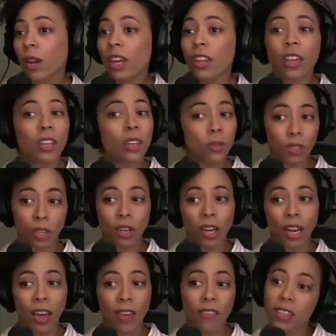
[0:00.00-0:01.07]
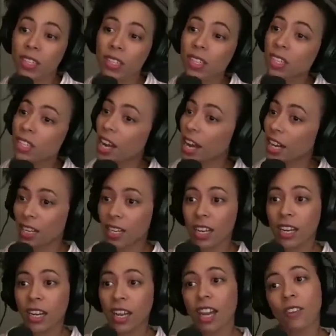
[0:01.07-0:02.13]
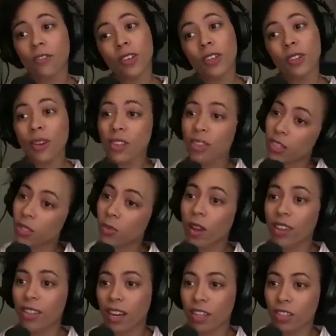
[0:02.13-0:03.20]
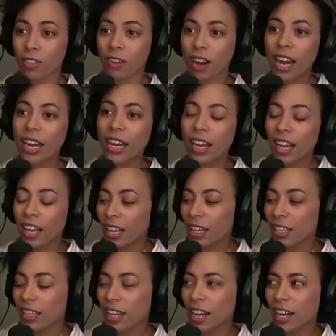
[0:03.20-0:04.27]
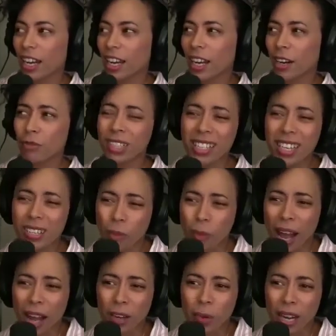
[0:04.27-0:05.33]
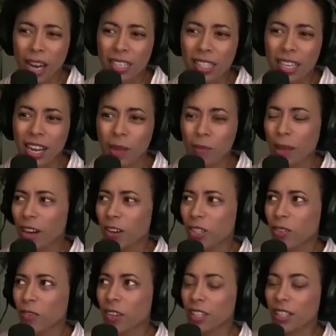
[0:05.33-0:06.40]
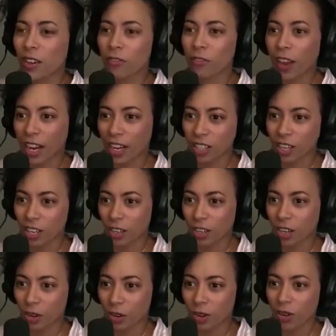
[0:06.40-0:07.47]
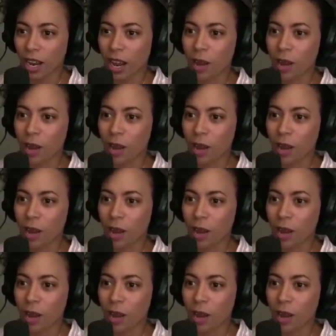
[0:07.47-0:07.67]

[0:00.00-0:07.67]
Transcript: that you learn it, and this is the technique, and if you do it this way, then it's right. It's like, it really doesn't matter what I say. It matters if it's affecting you. I mean,